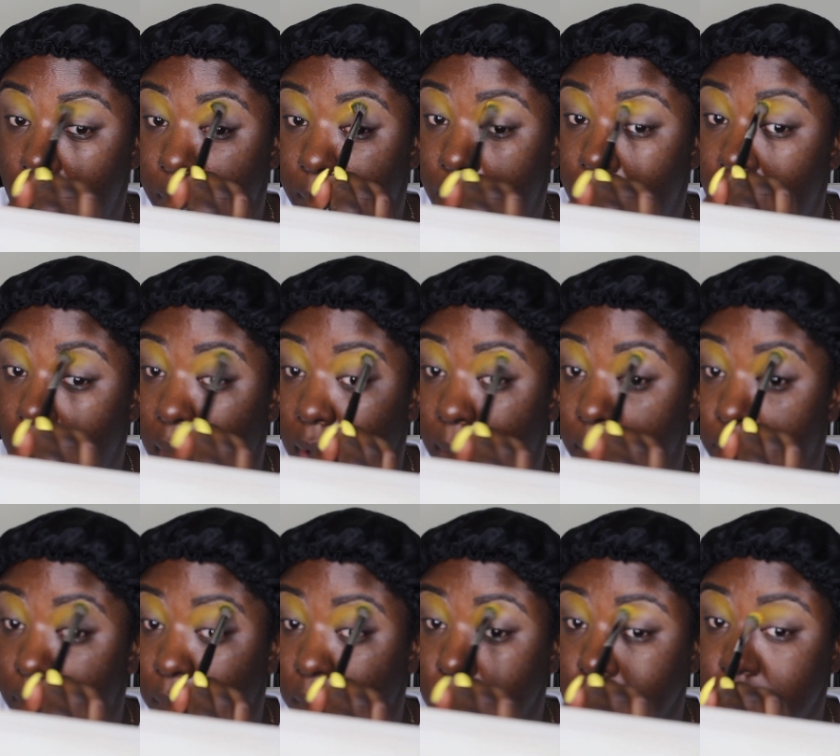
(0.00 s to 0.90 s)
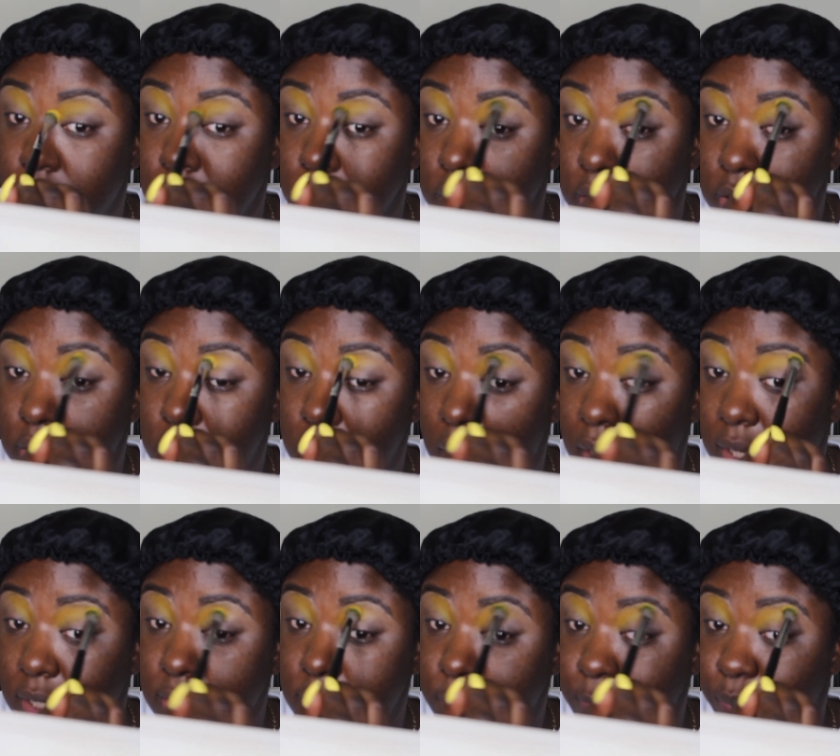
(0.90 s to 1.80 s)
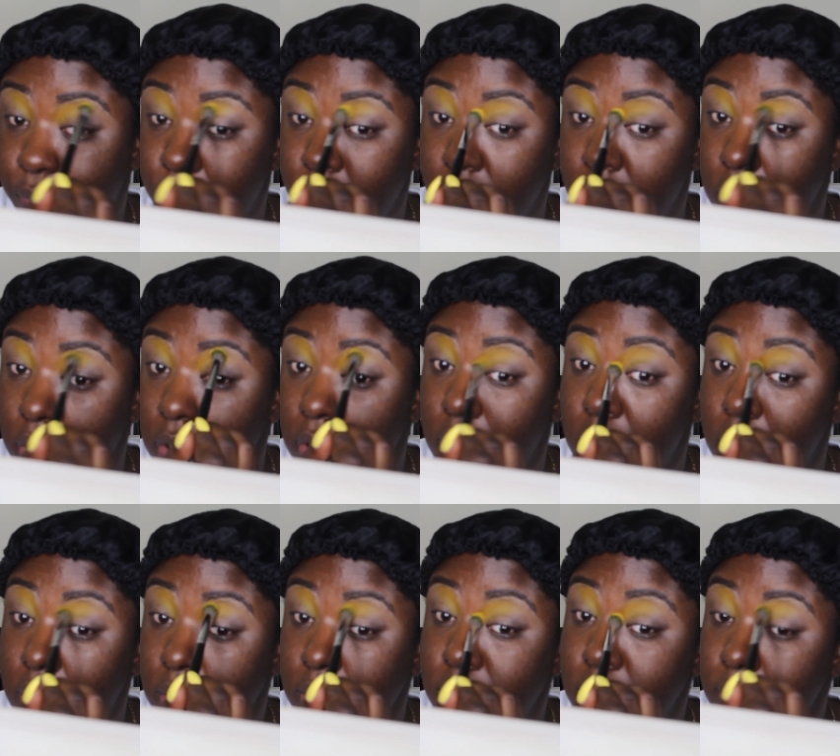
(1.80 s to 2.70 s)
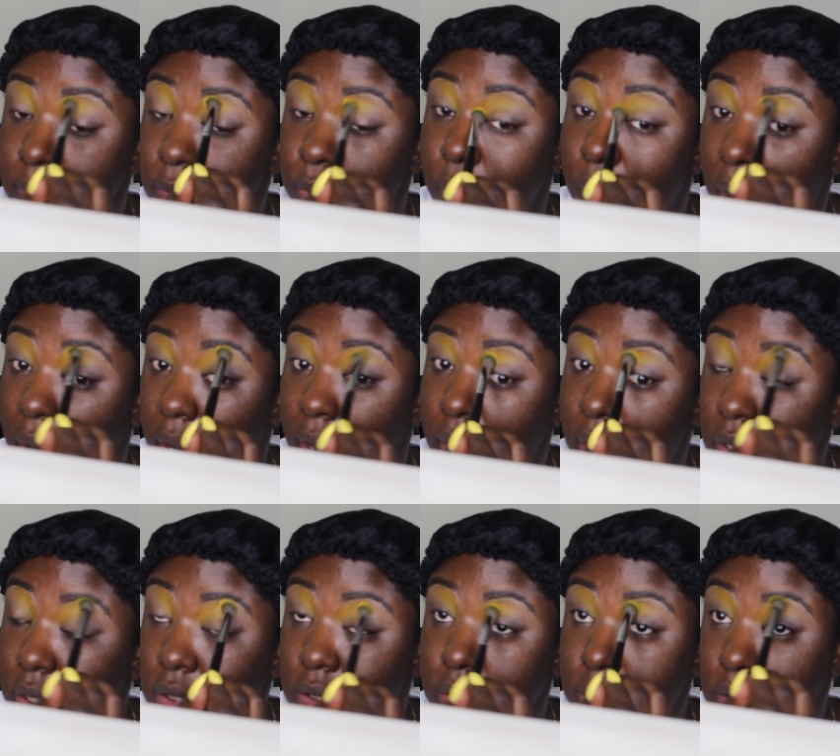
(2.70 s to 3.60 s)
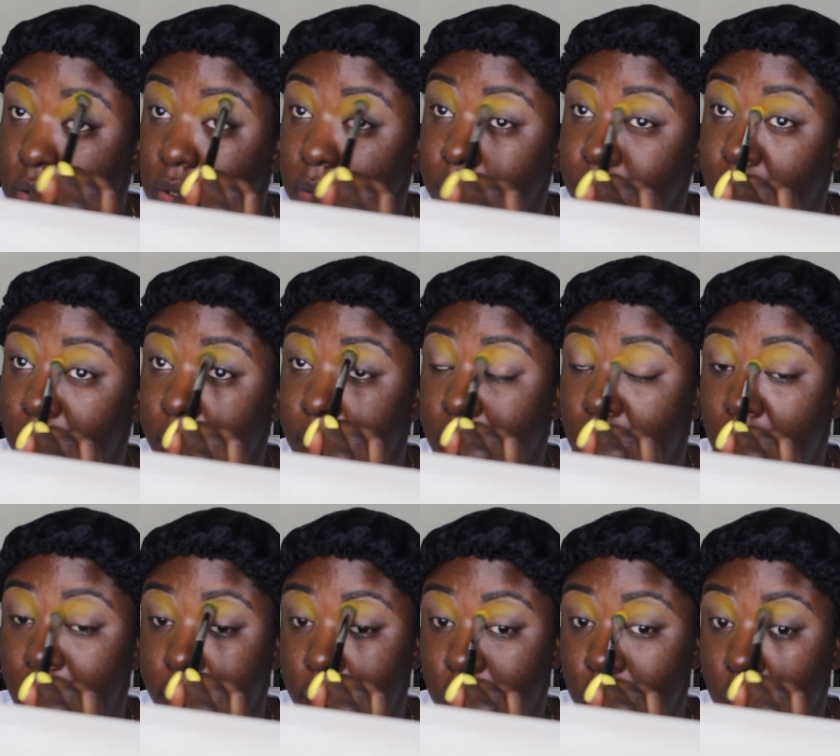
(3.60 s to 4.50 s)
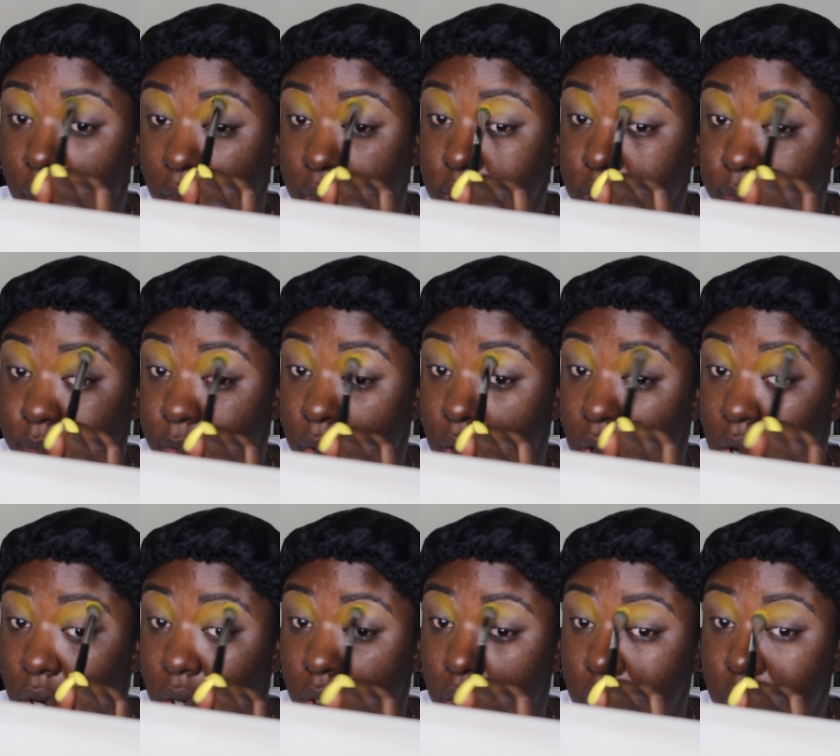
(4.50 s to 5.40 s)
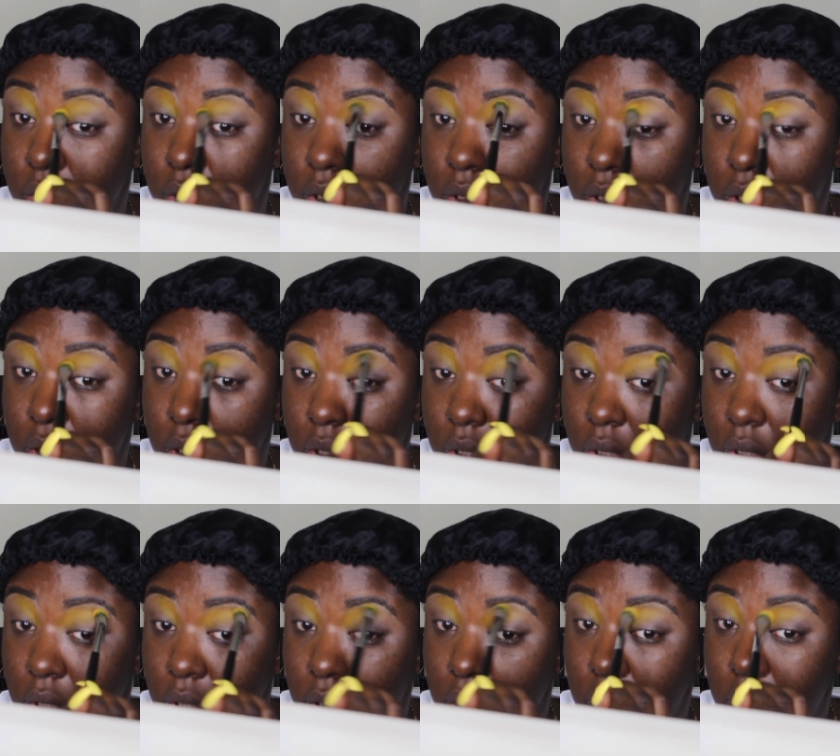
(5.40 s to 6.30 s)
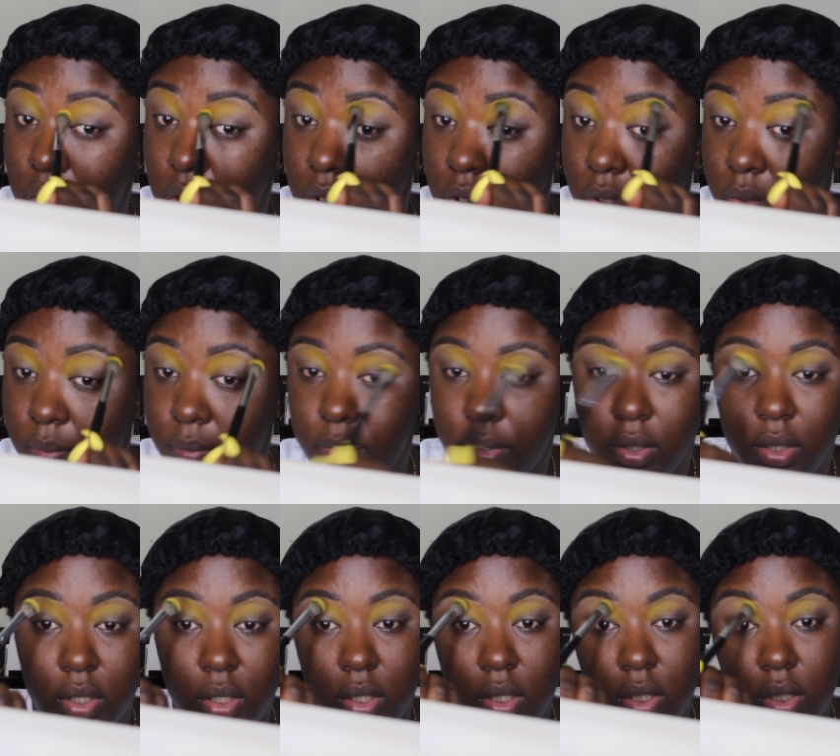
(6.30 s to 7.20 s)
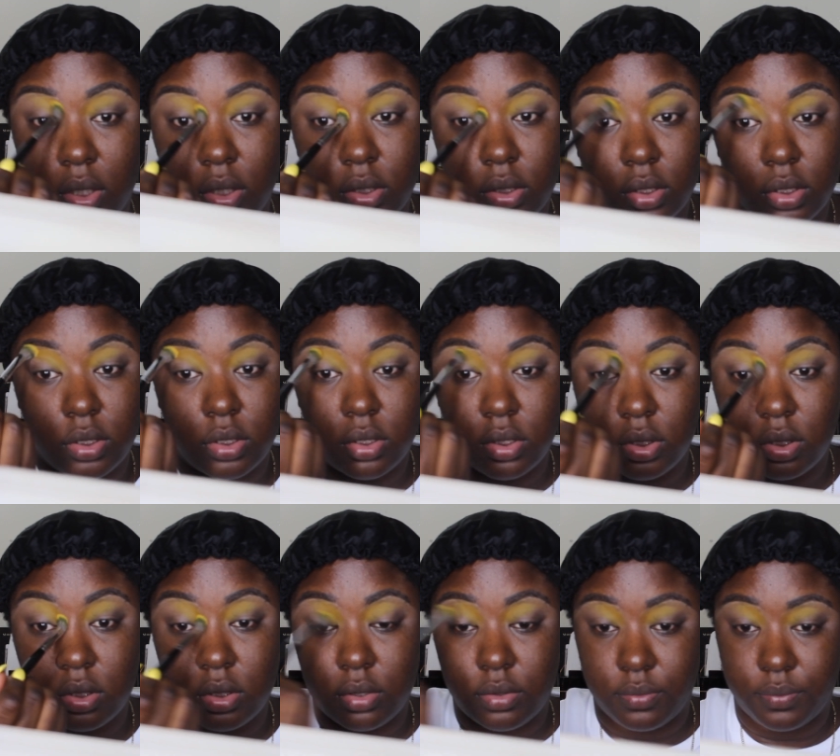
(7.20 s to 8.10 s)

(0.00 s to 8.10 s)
And my eyebrows desperately need to be waxed. I'm probably going to have to do that tomorrow. Because...